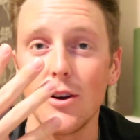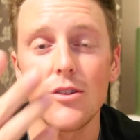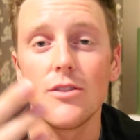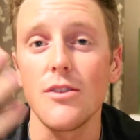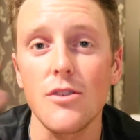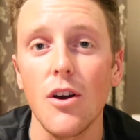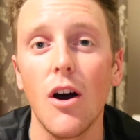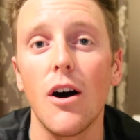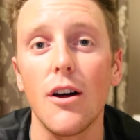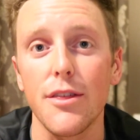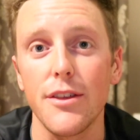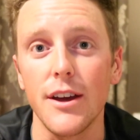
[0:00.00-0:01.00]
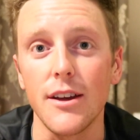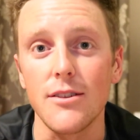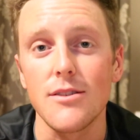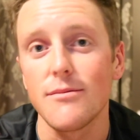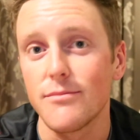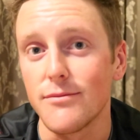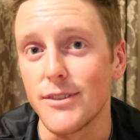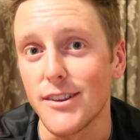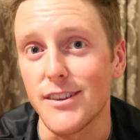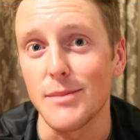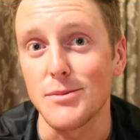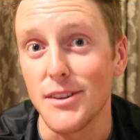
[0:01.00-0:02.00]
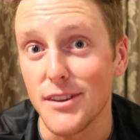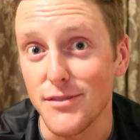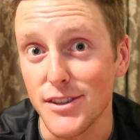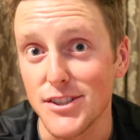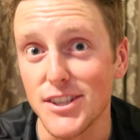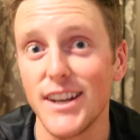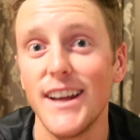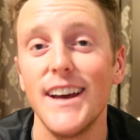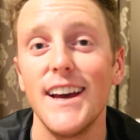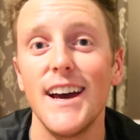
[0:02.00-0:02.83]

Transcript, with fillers: Those, these are all things, with the exception of the vision,